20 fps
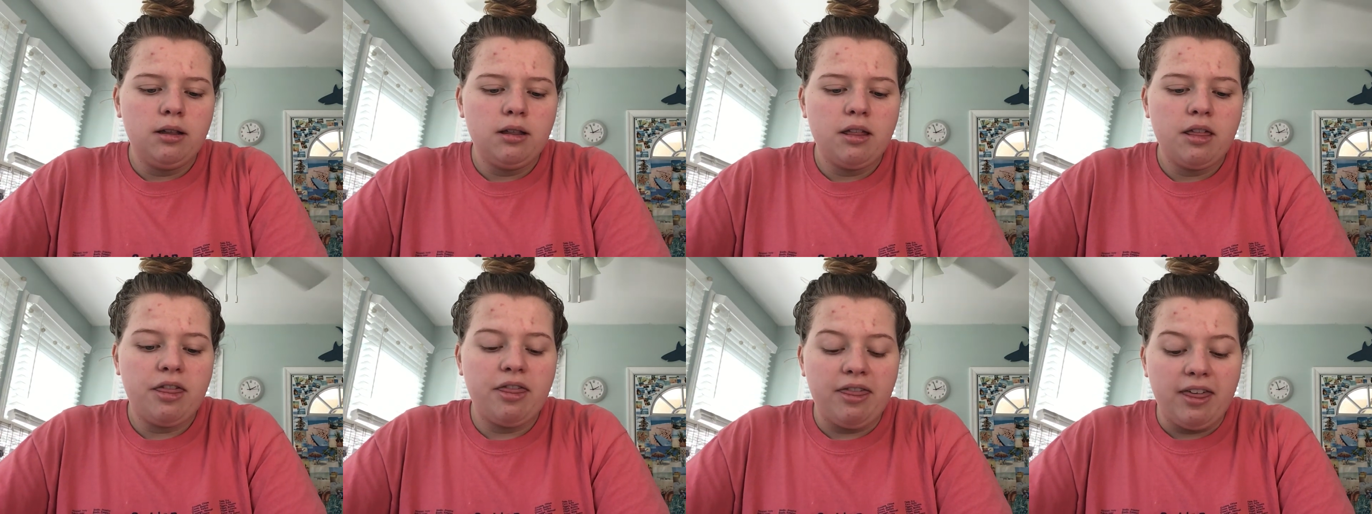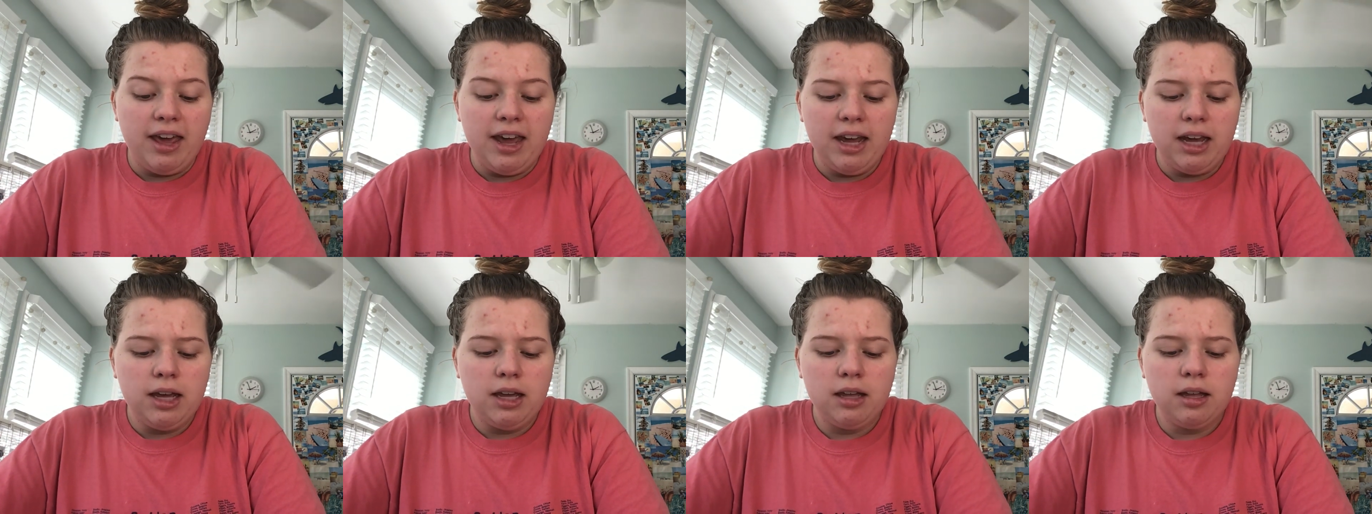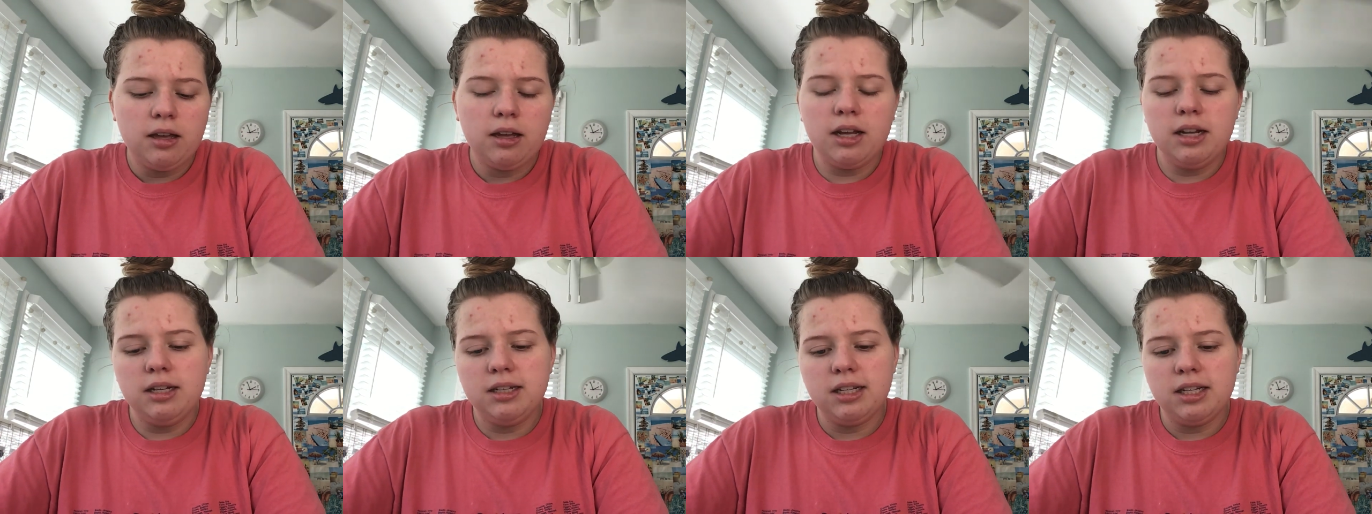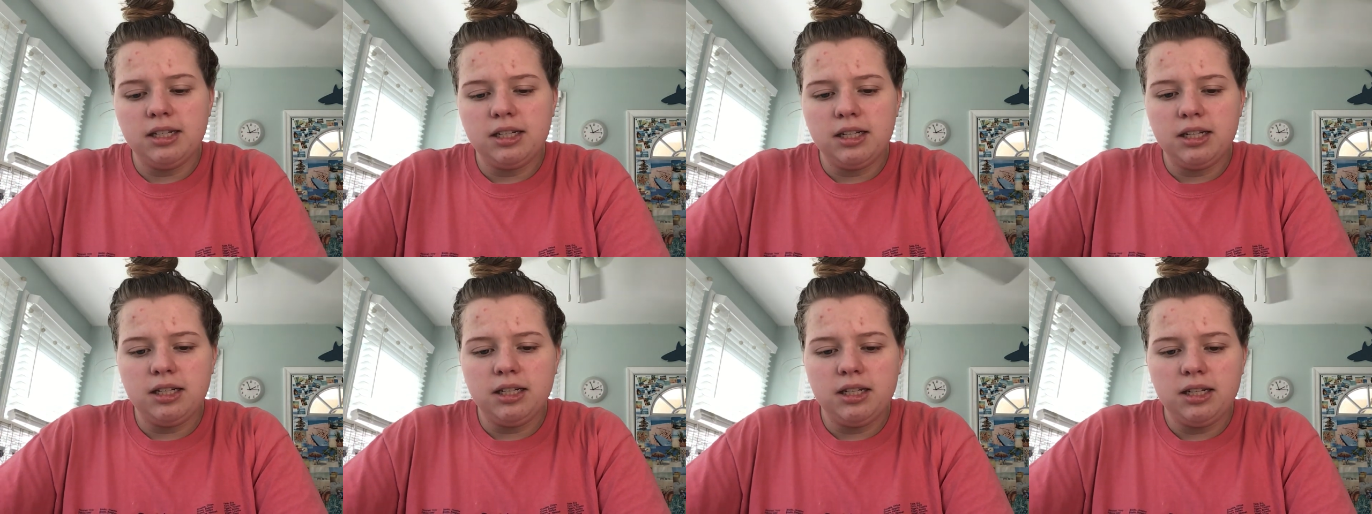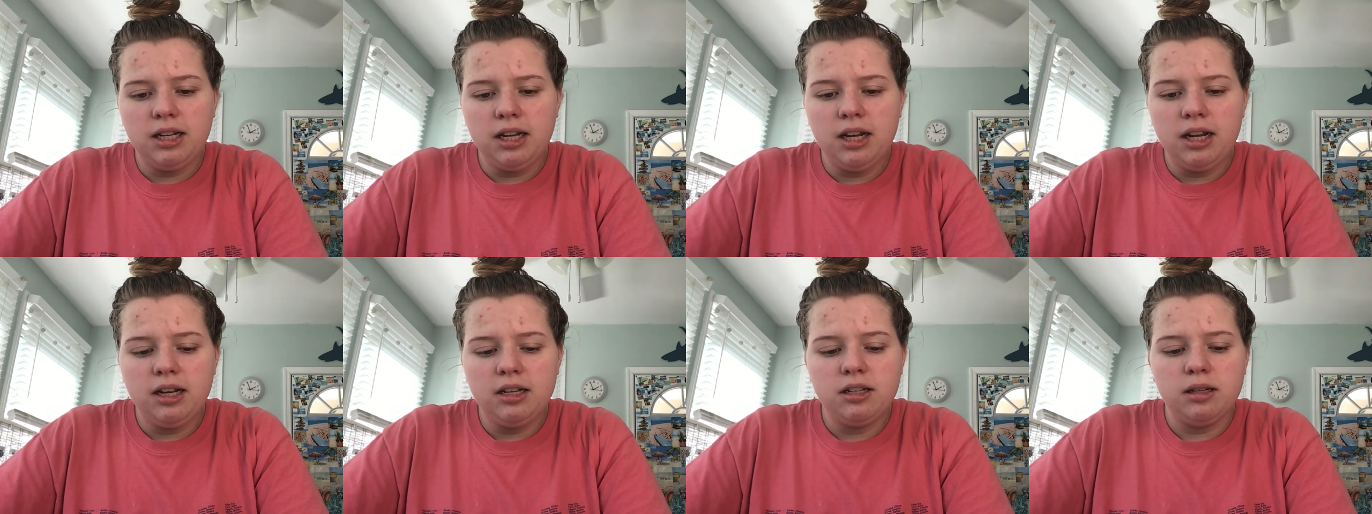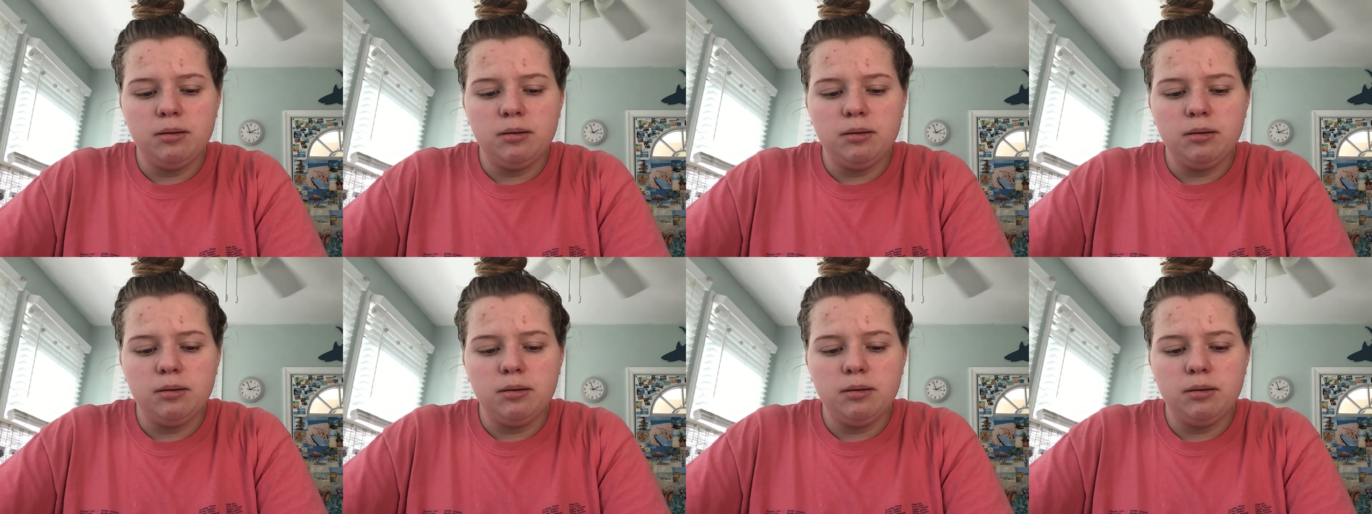thick consistency to